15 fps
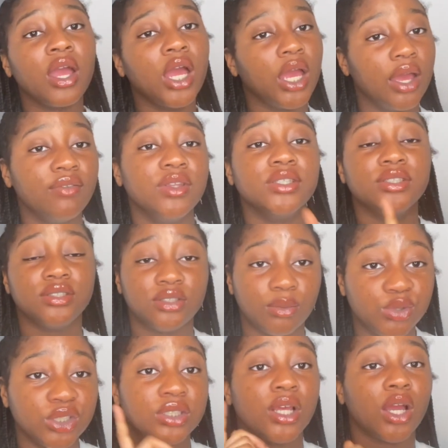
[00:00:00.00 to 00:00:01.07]
if there's a
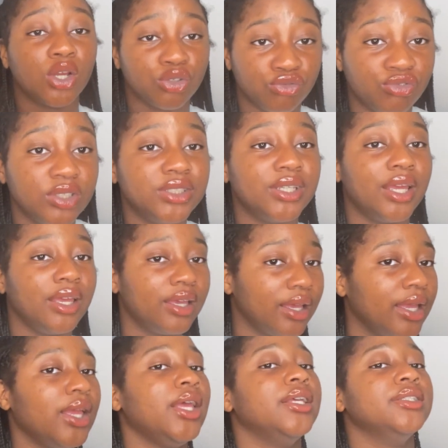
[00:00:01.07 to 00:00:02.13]
subject that I could retake,
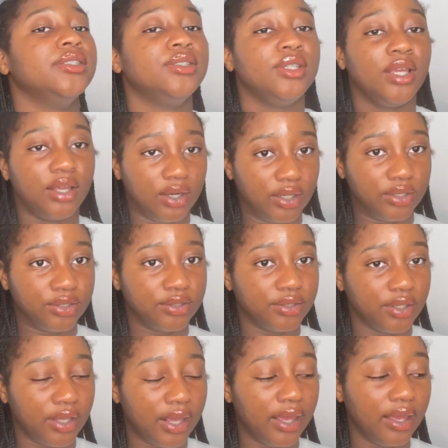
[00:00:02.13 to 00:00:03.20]
is English.
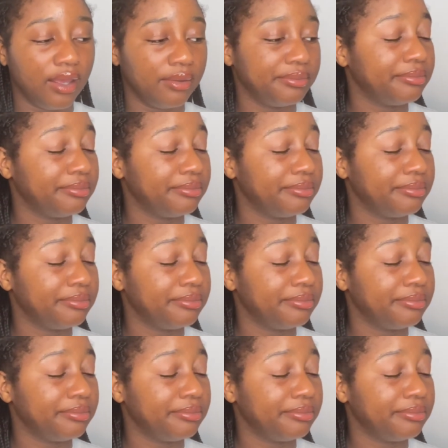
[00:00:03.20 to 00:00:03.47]
Okay,